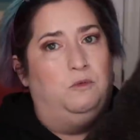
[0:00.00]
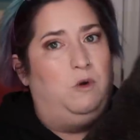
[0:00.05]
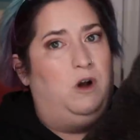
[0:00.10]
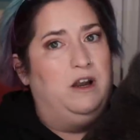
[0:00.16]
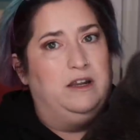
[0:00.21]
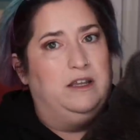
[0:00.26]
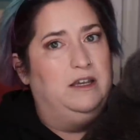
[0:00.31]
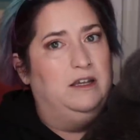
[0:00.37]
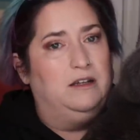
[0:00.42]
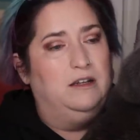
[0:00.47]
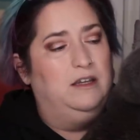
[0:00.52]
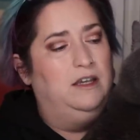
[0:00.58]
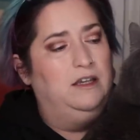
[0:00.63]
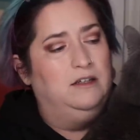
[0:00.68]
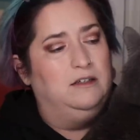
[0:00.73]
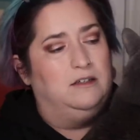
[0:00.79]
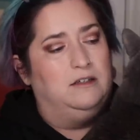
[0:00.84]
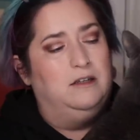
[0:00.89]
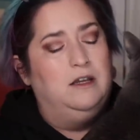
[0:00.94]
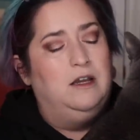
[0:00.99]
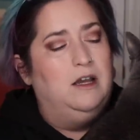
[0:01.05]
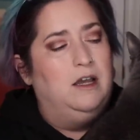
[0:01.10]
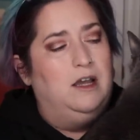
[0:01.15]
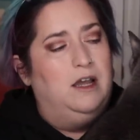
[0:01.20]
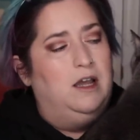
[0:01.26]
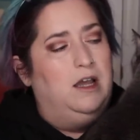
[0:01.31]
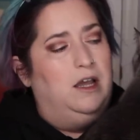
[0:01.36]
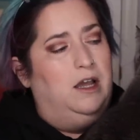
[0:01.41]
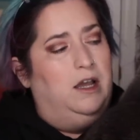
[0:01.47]
want to get a kitten.
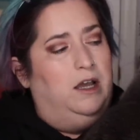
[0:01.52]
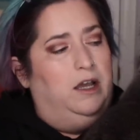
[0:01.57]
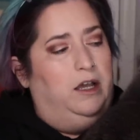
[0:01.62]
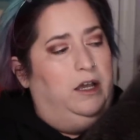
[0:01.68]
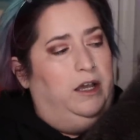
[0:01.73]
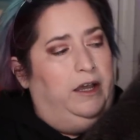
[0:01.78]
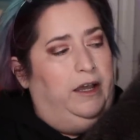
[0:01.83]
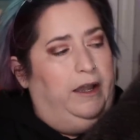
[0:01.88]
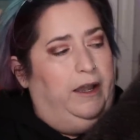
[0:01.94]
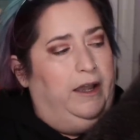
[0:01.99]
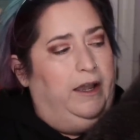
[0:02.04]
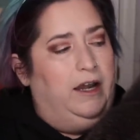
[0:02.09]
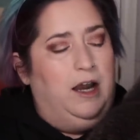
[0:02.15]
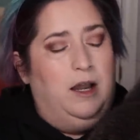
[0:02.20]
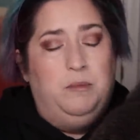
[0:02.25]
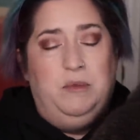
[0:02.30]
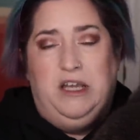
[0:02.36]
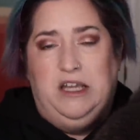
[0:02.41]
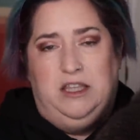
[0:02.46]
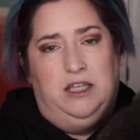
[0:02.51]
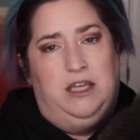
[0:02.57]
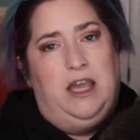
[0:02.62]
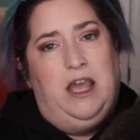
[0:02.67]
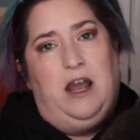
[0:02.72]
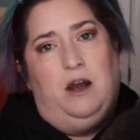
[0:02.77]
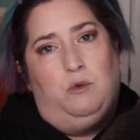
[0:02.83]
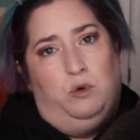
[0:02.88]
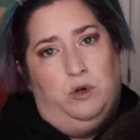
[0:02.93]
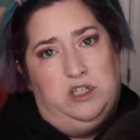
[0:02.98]
And I'm like the
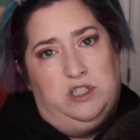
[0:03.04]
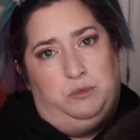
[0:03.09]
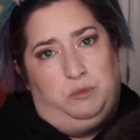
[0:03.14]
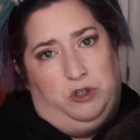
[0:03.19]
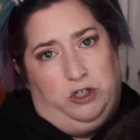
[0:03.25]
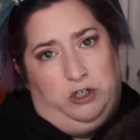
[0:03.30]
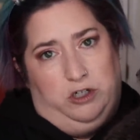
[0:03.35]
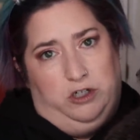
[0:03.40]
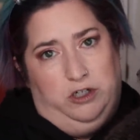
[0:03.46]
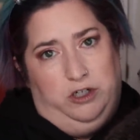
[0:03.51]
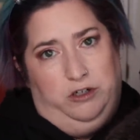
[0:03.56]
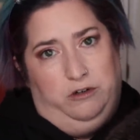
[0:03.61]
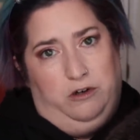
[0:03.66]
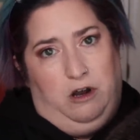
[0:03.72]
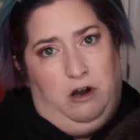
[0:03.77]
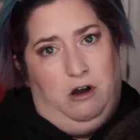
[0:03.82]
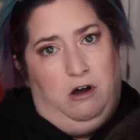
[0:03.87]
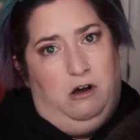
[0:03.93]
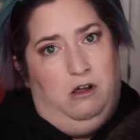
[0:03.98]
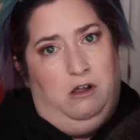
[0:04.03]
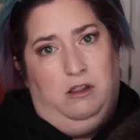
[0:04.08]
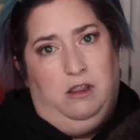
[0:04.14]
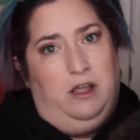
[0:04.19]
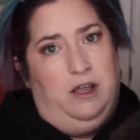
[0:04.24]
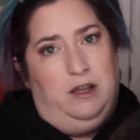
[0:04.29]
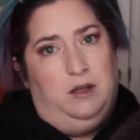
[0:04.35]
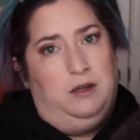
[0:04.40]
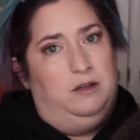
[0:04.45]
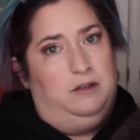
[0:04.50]
cat whisperer, you all.
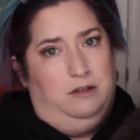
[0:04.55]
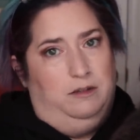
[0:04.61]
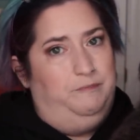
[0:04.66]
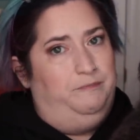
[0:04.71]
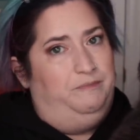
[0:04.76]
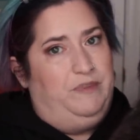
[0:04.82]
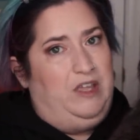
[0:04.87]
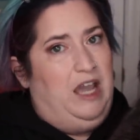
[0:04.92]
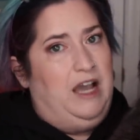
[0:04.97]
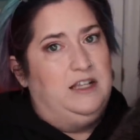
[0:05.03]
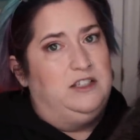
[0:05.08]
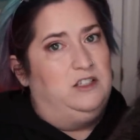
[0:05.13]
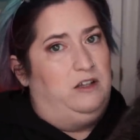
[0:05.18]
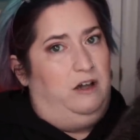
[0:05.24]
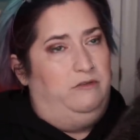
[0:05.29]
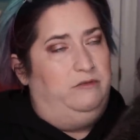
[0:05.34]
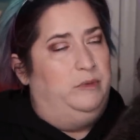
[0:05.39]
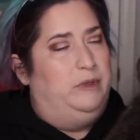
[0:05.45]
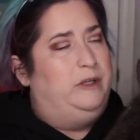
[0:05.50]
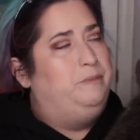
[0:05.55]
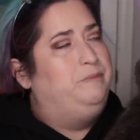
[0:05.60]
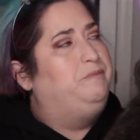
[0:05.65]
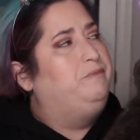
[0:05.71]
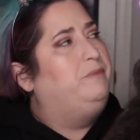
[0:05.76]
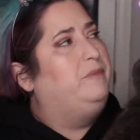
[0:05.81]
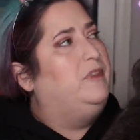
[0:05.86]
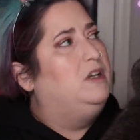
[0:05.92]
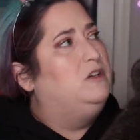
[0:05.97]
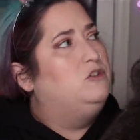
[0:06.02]
Like, cats love me.
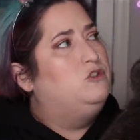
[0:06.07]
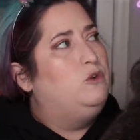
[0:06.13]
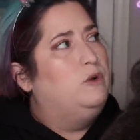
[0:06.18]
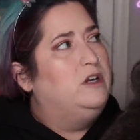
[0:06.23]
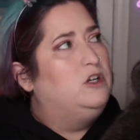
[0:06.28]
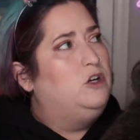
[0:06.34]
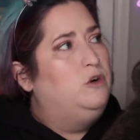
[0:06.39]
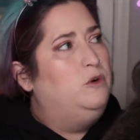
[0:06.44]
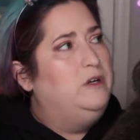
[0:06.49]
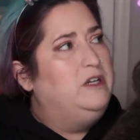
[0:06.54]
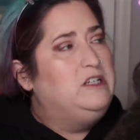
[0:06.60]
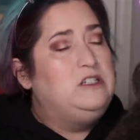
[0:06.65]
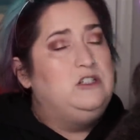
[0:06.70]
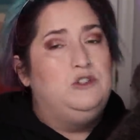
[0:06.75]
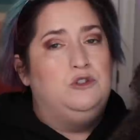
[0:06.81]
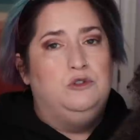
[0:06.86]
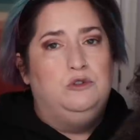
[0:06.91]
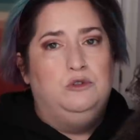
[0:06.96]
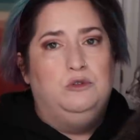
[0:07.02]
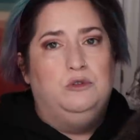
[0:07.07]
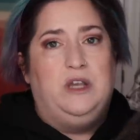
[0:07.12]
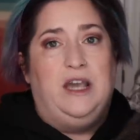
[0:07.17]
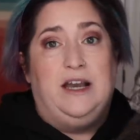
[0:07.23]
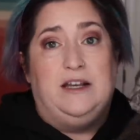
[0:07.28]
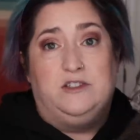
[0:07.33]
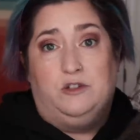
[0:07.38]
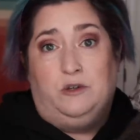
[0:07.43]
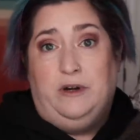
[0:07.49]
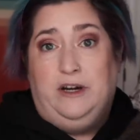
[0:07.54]
So I go into
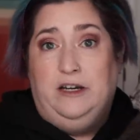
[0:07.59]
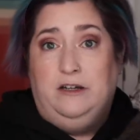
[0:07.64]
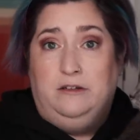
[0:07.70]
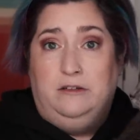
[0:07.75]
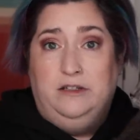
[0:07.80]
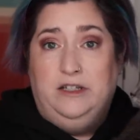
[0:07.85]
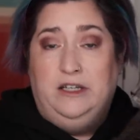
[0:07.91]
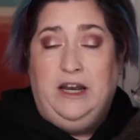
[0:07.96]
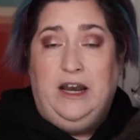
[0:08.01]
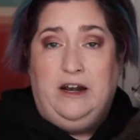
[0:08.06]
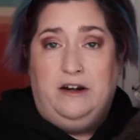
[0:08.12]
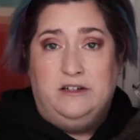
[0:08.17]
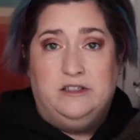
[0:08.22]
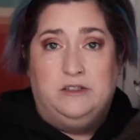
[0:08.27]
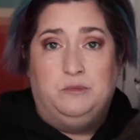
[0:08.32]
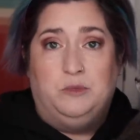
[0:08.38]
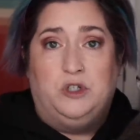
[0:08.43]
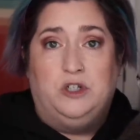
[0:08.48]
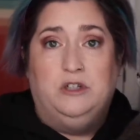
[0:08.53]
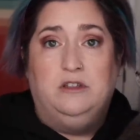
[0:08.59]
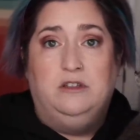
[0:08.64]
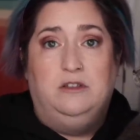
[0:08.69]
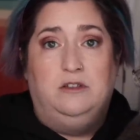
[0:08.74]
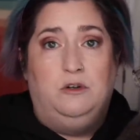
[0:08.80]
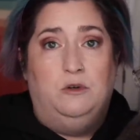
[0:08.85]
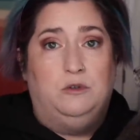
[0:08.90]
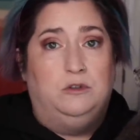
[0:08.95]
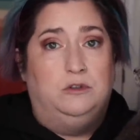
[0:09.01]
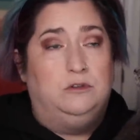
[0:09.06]
Cat's Cradle in Harrisonburg, the
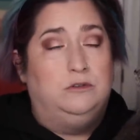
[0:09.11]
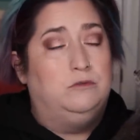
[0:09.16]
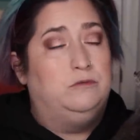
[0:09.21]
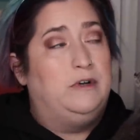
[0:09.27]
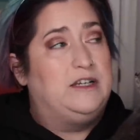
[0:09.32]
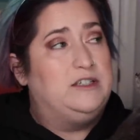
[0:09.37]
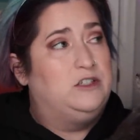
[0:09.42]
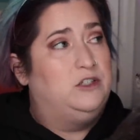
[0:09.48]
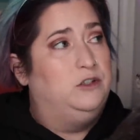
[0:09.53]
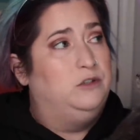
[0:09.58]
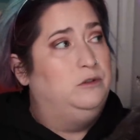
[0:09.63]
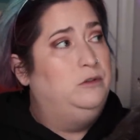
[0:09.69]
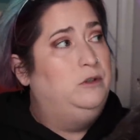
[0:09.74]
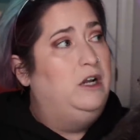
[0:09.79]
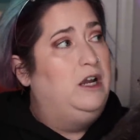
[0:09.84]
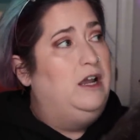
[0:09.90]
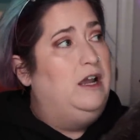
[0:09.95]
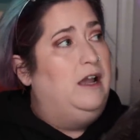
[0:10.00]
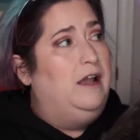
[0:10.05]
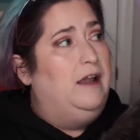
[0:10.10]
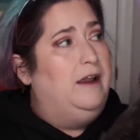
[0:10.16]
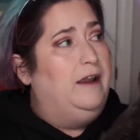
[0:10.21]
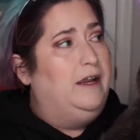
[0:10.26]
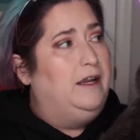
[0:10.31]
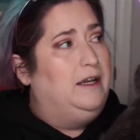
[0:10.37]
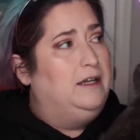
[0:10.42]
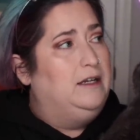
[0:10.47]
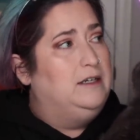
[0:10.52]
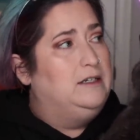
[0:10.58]
local rescue
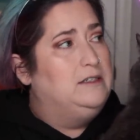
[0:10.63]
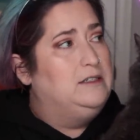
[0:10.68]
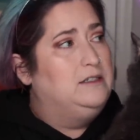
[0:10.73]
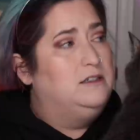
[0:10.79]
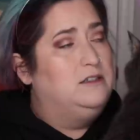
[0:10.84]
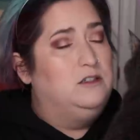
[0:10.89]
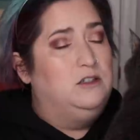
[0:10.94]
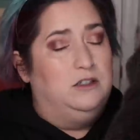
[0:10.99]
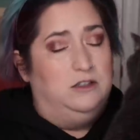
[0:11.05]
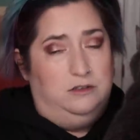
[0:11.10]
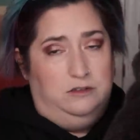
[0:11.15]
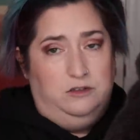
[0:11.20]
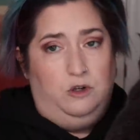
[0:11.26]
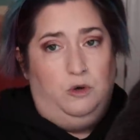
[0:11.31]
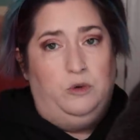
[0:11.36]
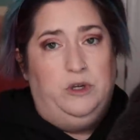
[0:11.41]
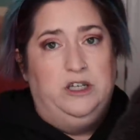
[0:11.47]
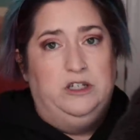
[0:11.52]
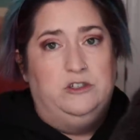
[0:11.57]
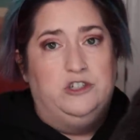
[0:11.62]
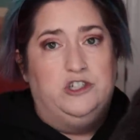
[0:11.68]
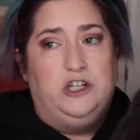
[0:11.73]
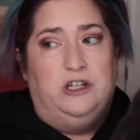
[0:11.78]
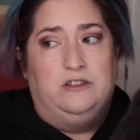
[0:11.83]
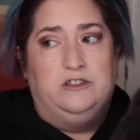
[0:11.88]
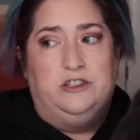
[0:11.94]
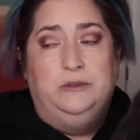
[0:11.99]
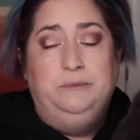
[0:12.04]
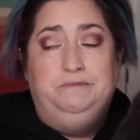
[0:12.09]
and no kill
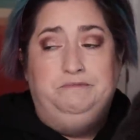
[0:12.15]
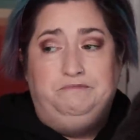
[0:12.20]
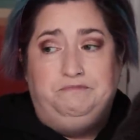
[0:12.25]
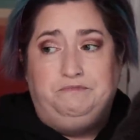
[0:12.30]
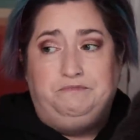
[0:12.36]
shelter.